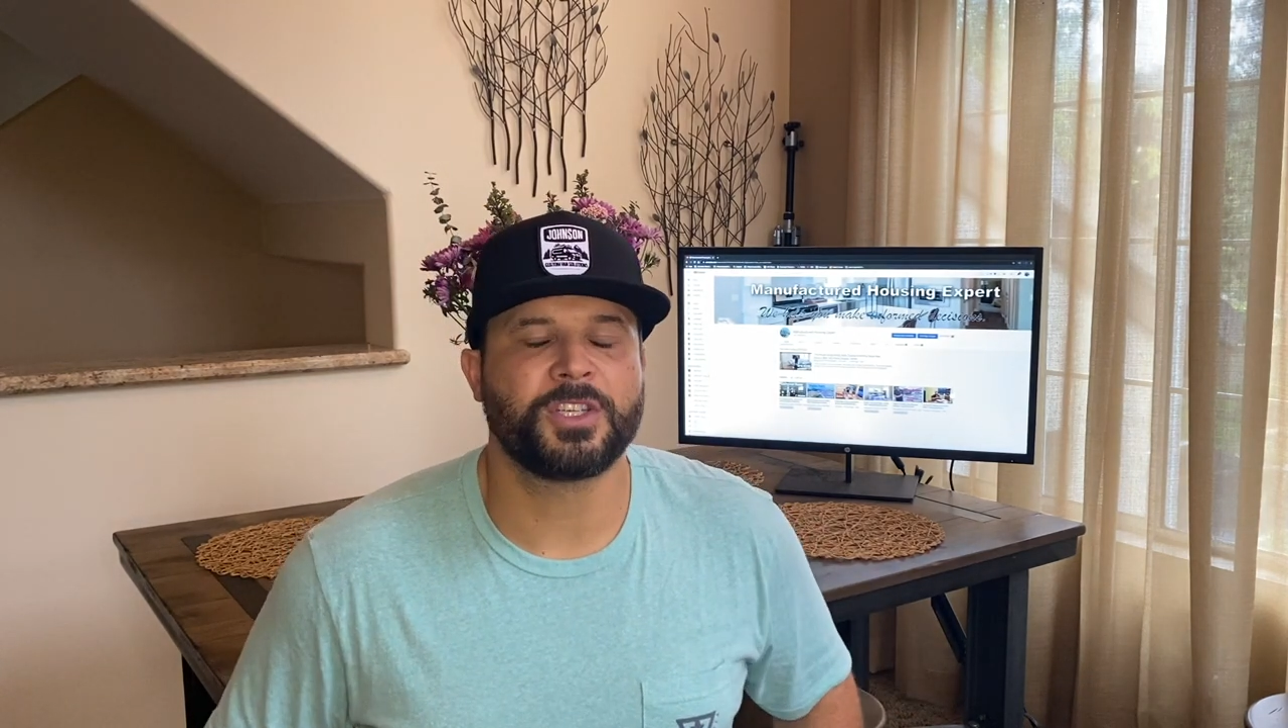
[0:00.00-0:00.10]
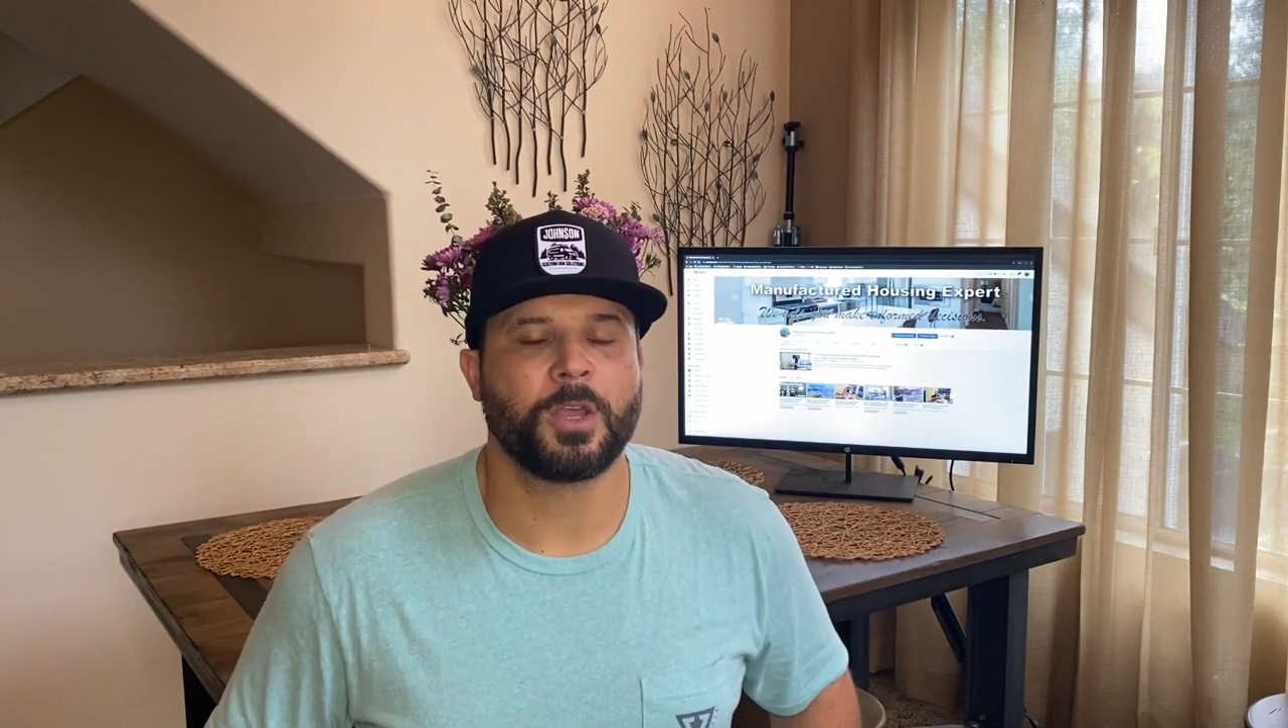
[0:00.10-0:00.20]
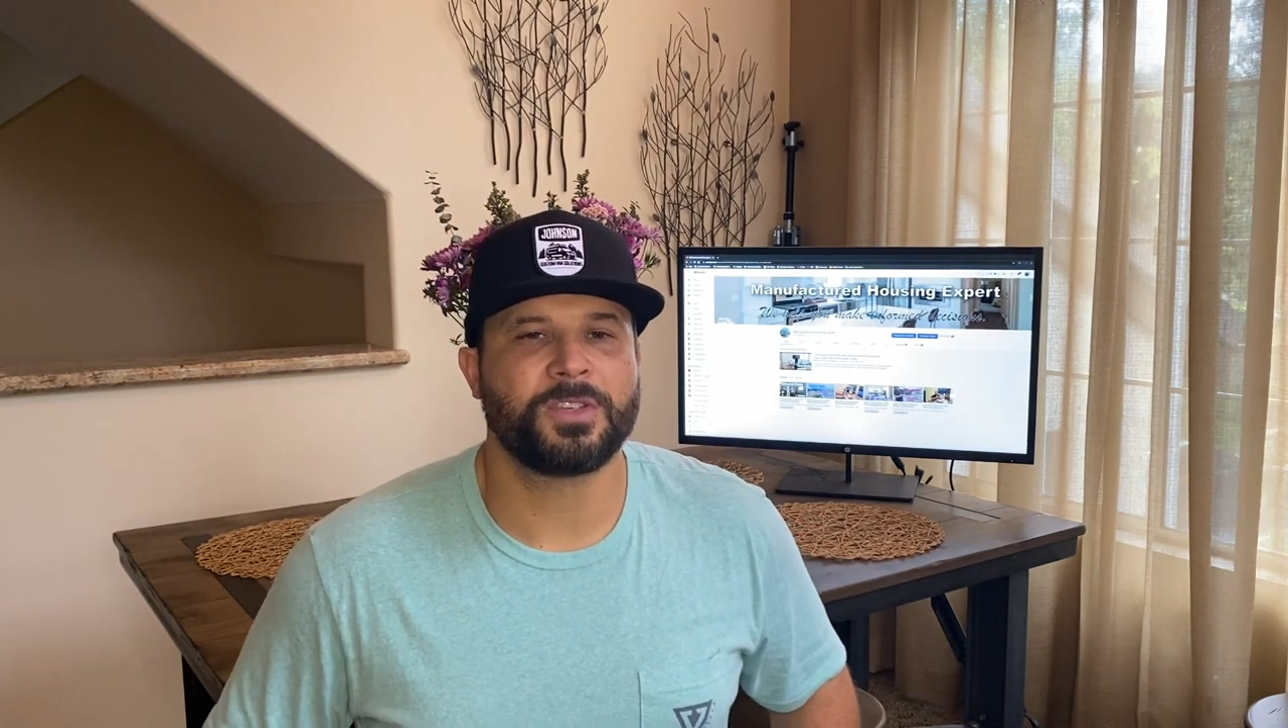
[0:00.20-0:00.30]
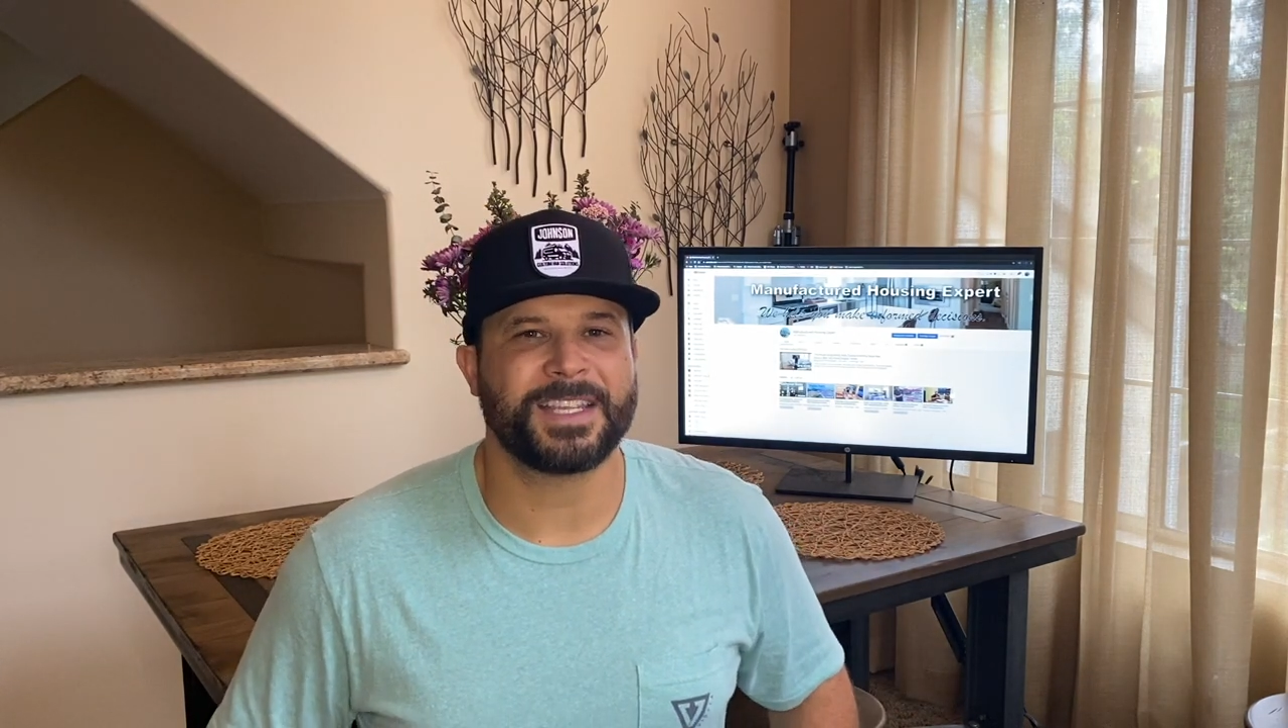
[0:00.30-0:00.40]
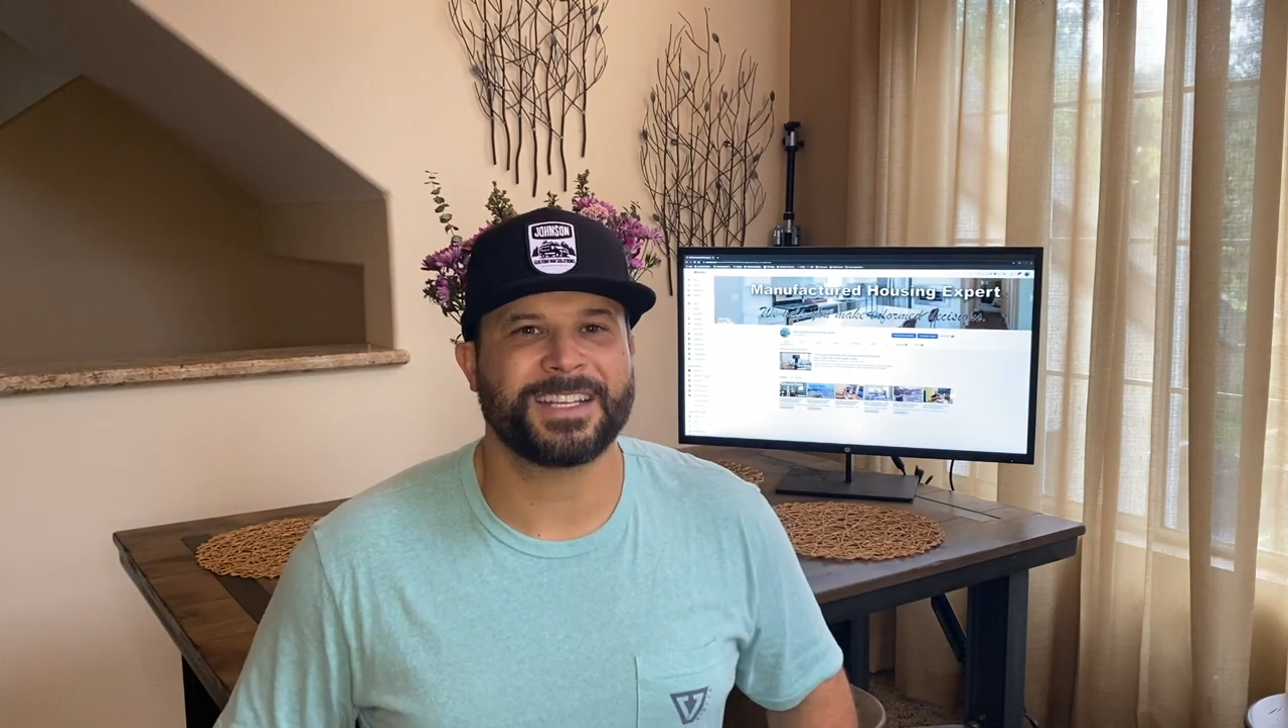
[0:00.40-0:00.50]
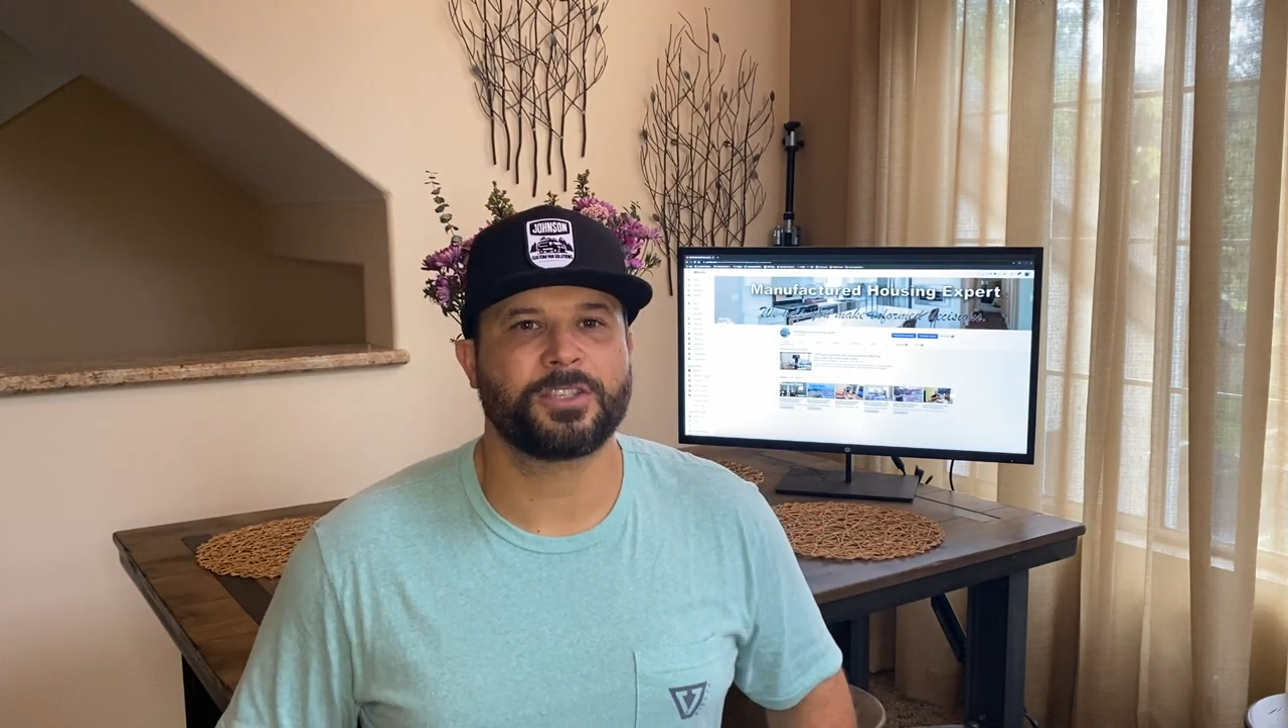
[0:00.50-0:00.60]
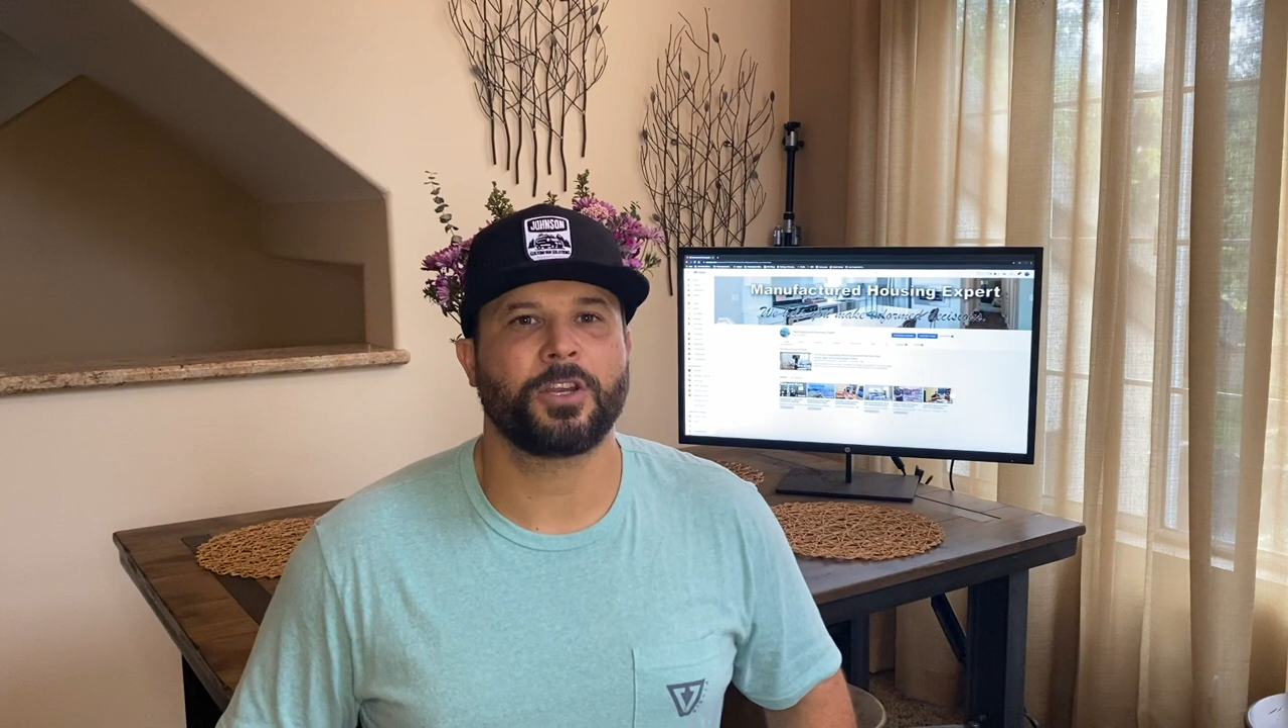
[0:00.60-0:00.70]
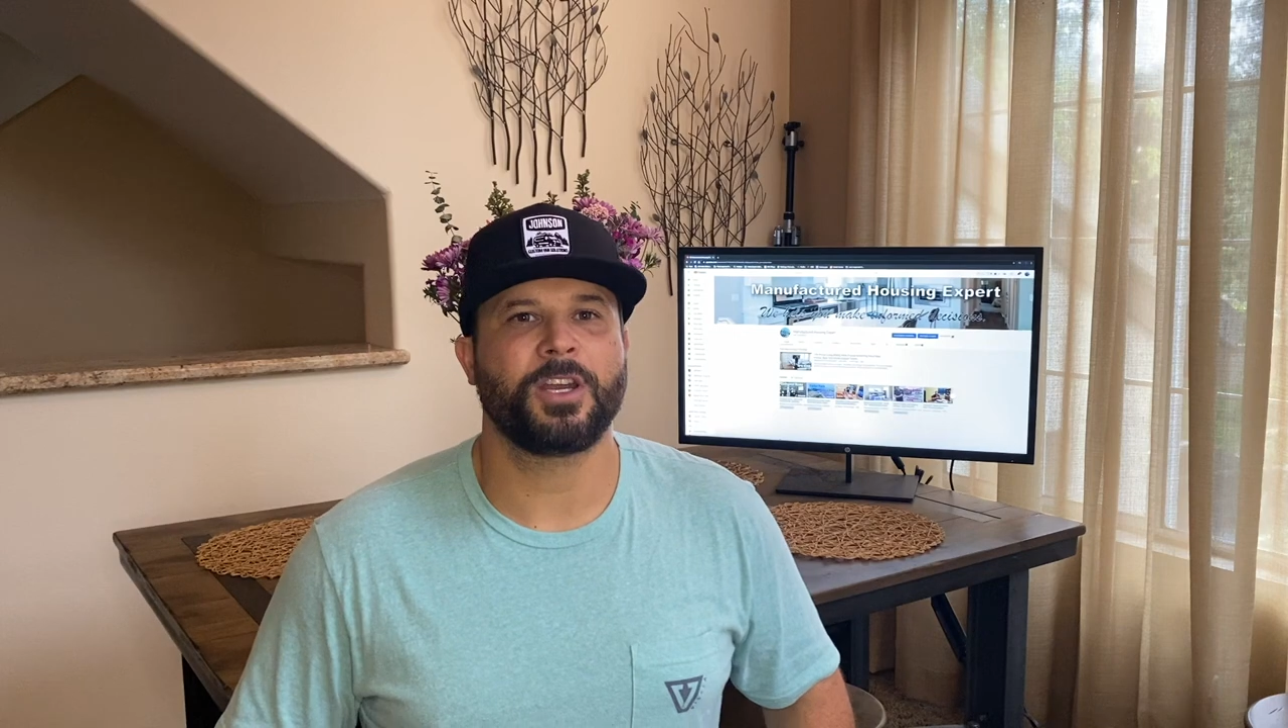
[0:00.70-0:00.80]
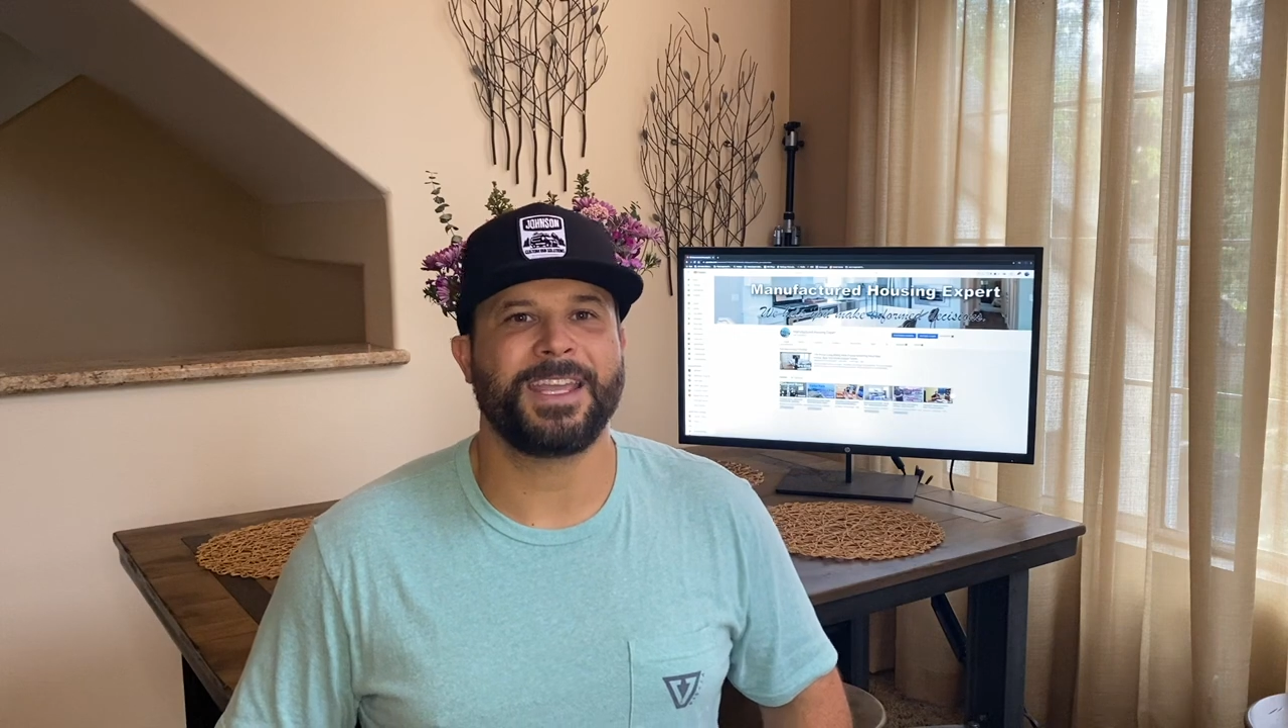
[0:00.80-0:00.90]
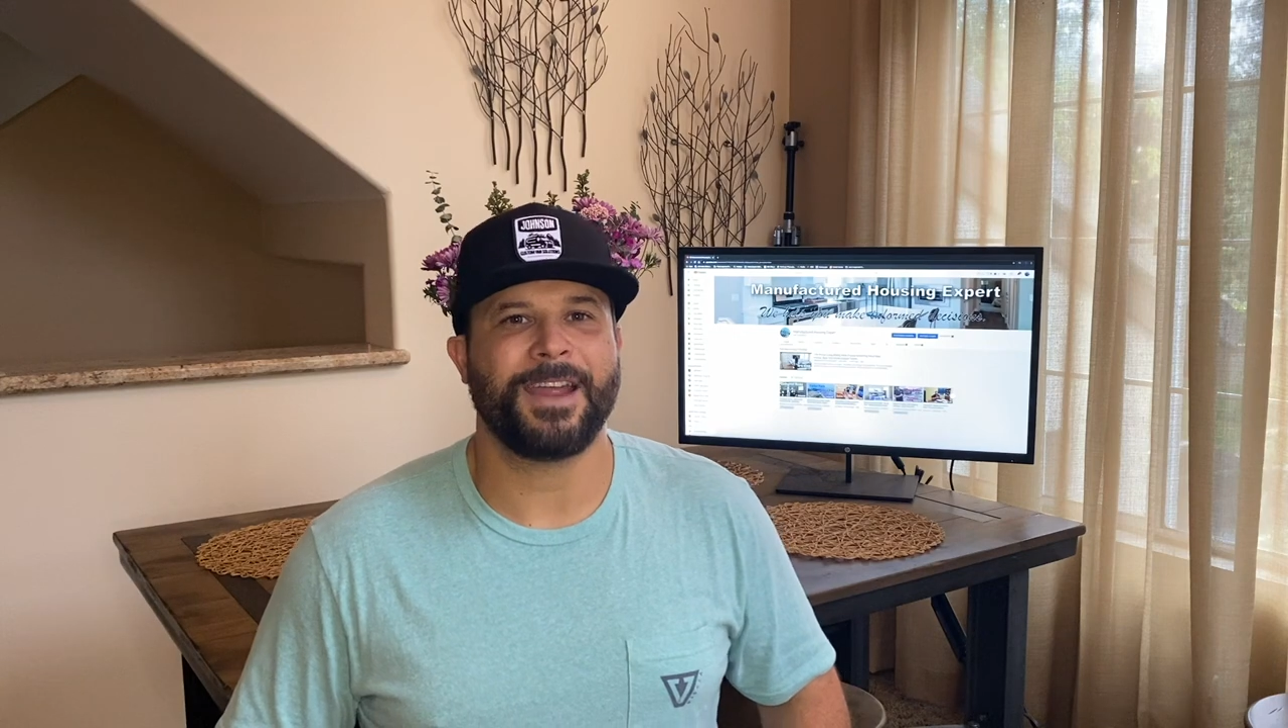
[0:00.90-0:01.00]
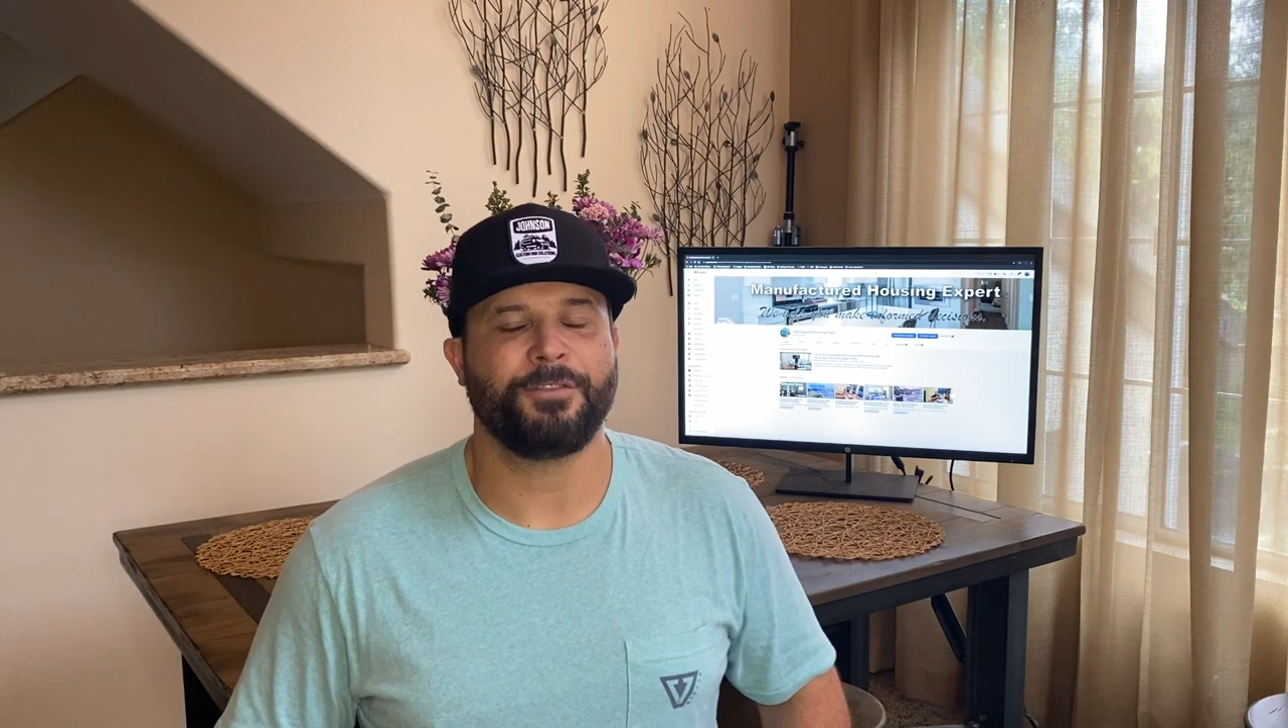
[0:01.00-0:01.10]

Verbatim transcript: So 6.30